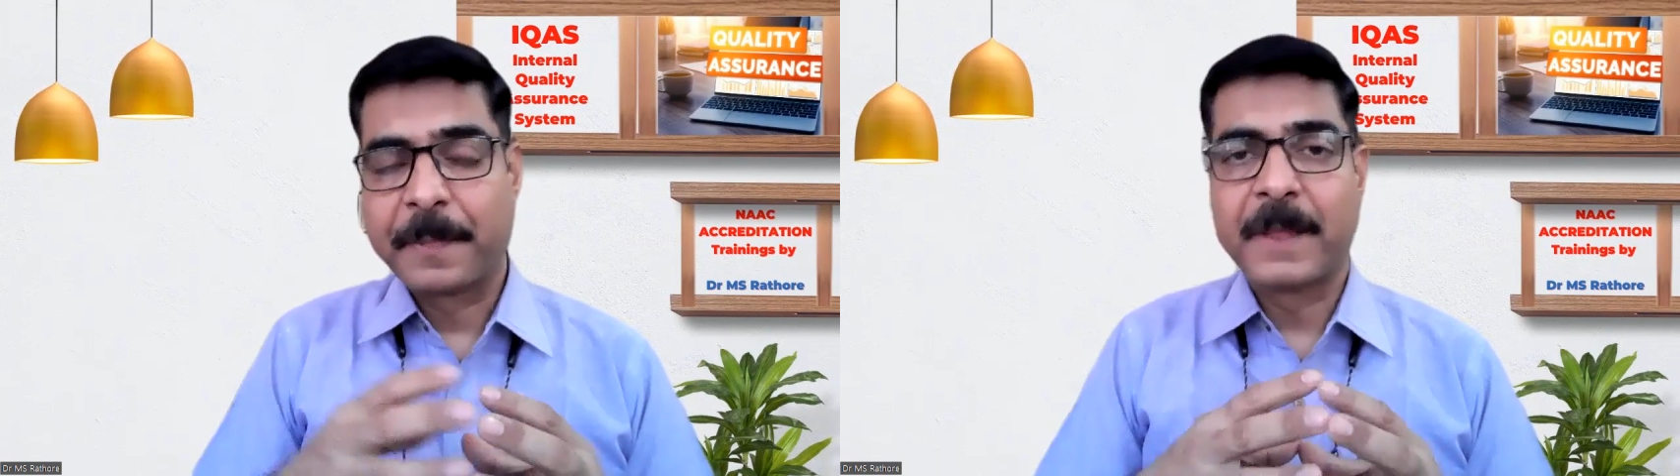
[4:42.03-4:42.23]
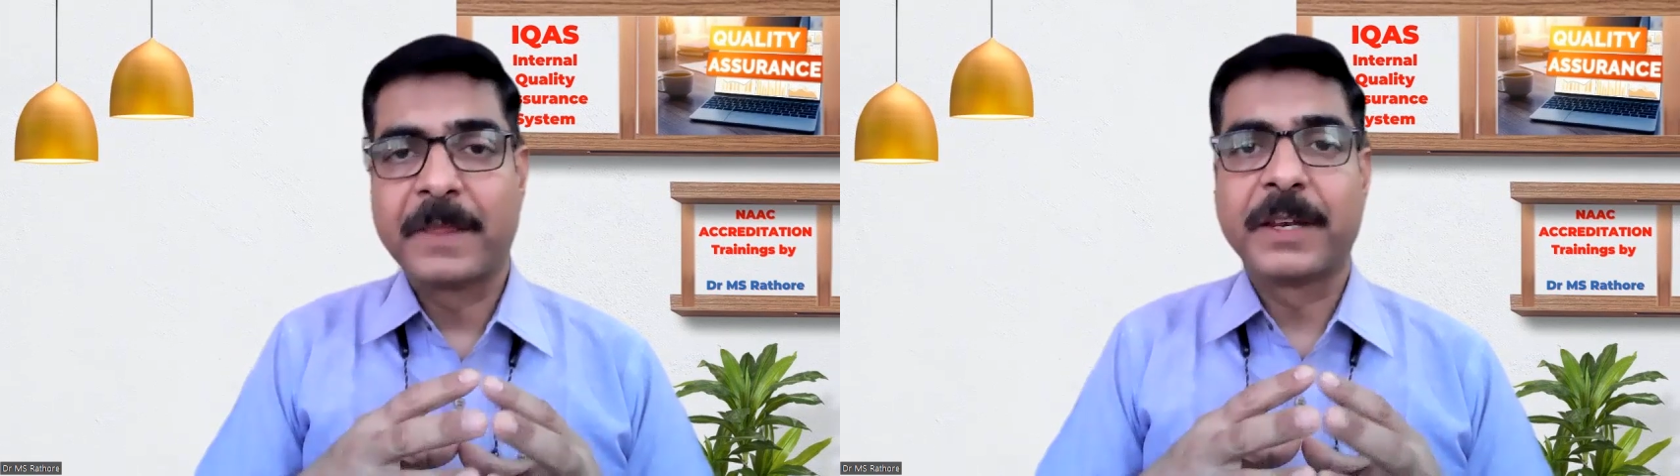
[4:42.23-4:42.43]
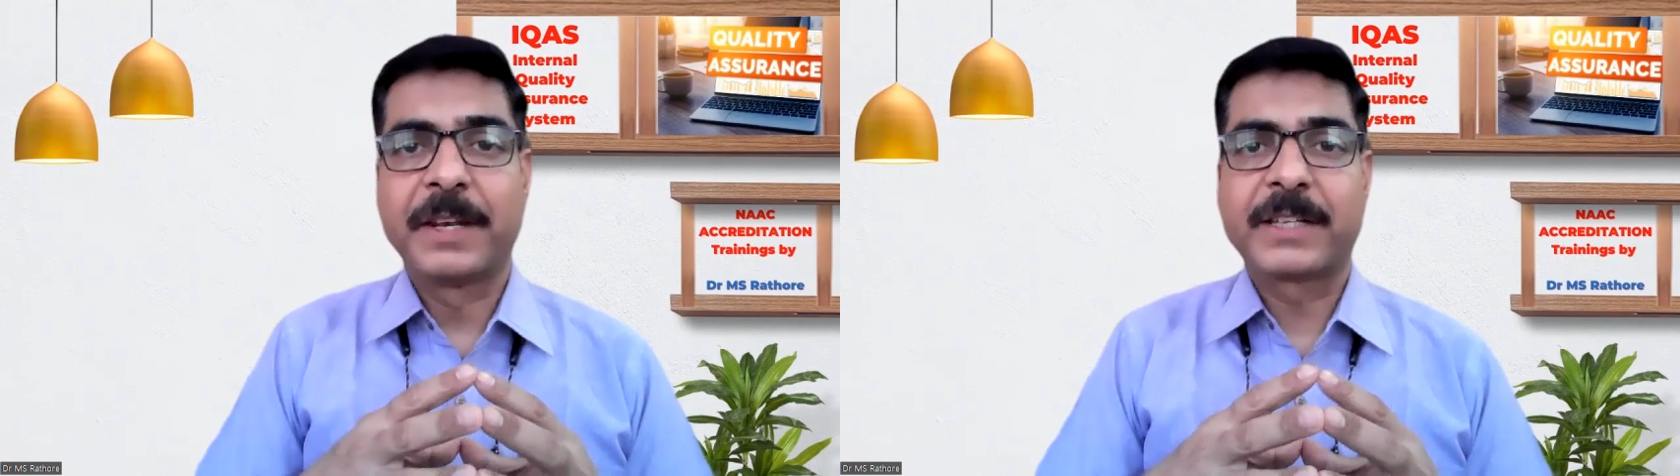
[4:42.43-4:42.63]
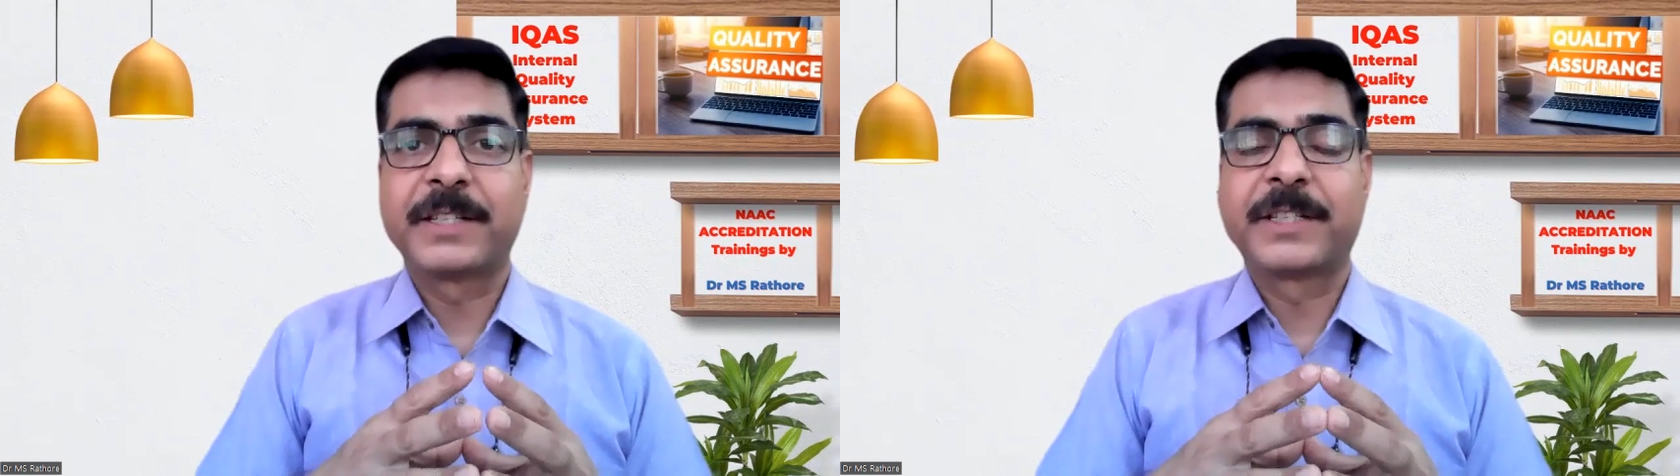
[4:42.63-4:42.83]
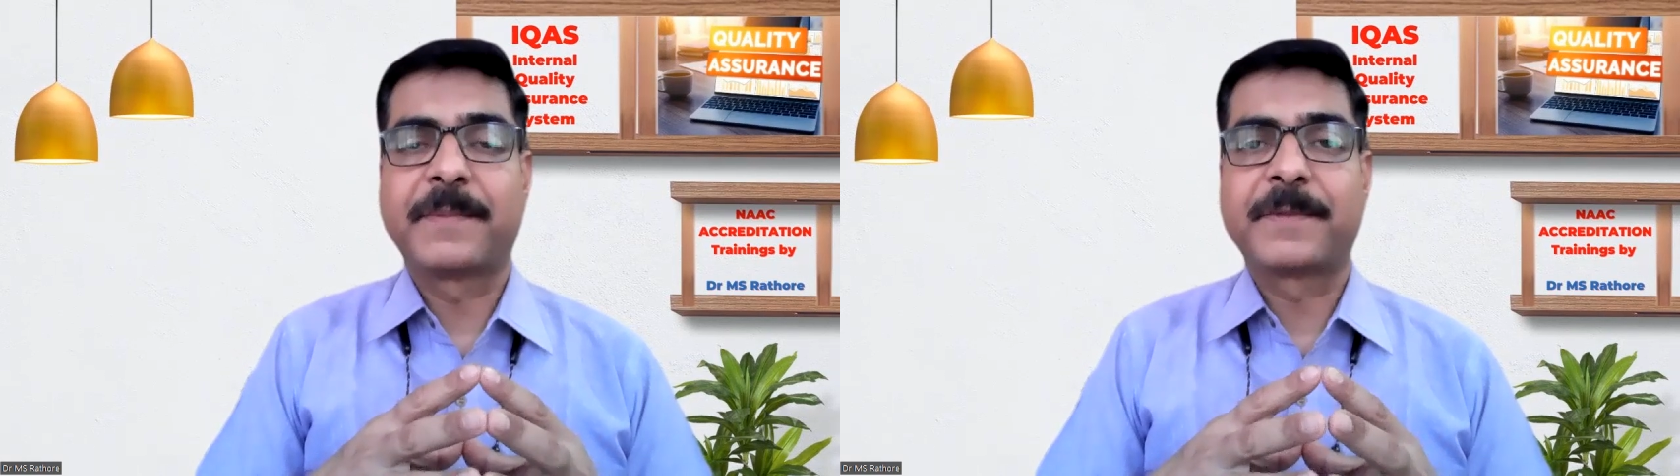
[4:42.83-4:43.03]
then the next
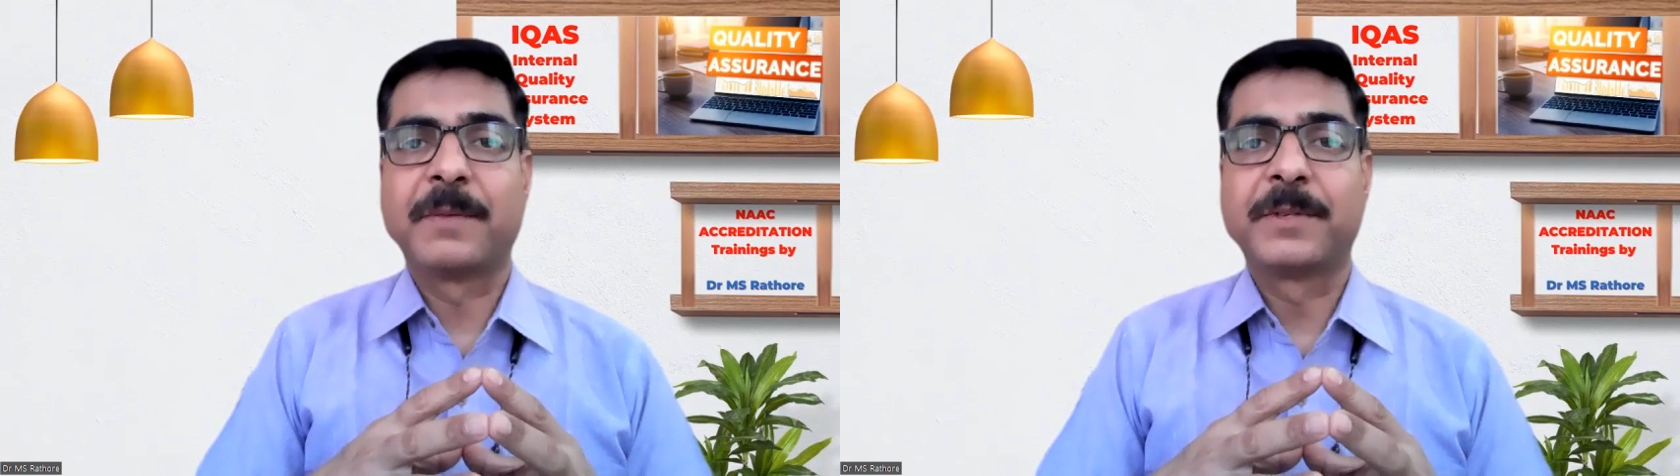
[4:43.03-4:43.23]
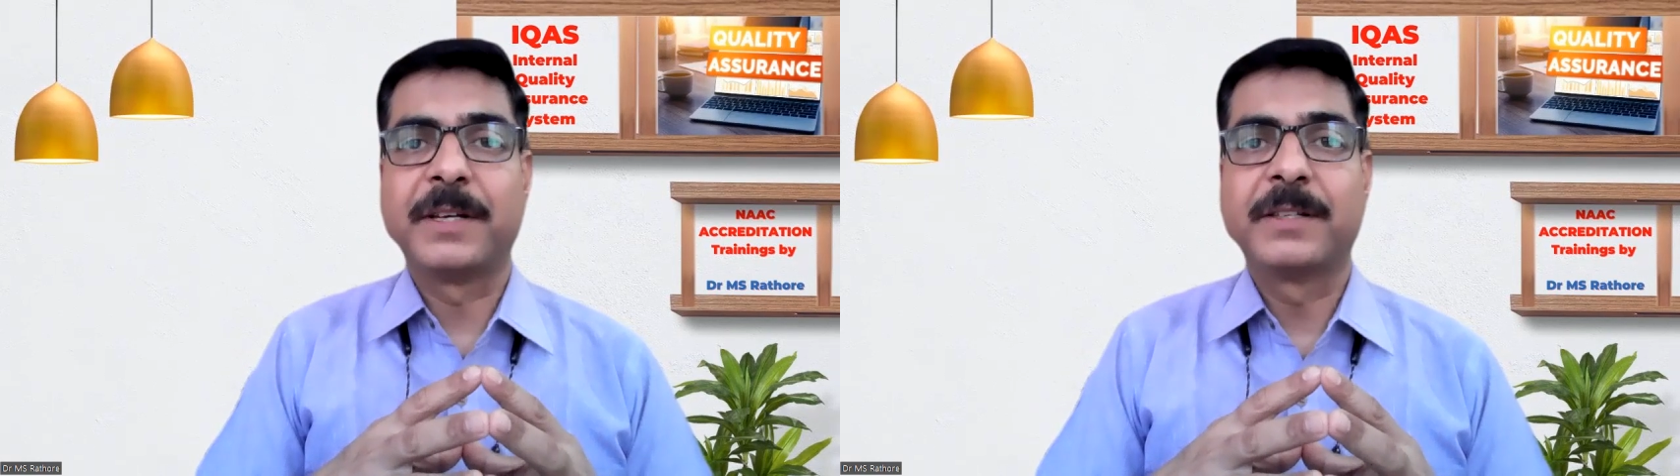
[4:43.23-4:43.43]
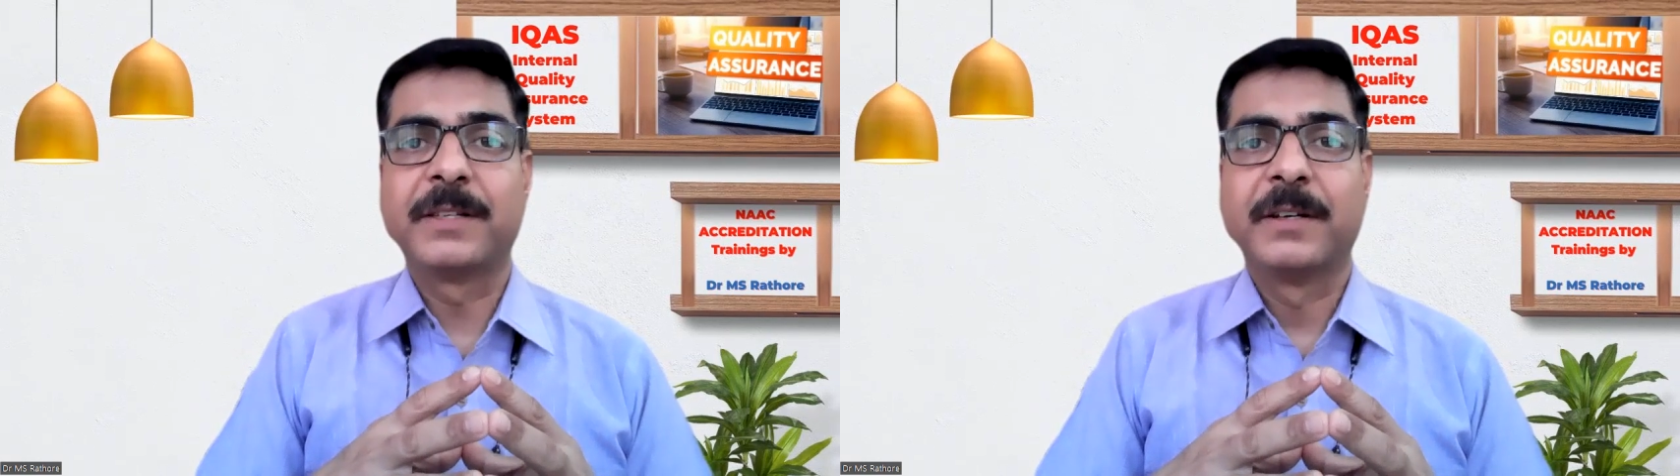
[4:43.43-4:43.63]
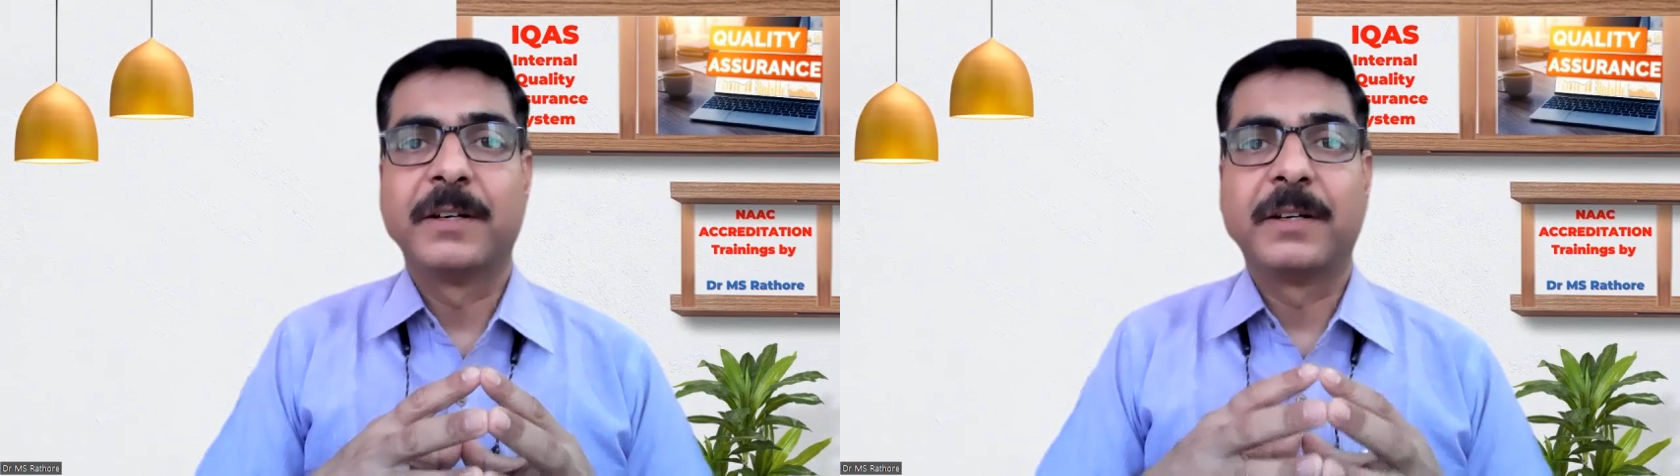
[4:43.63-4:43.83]
step comes is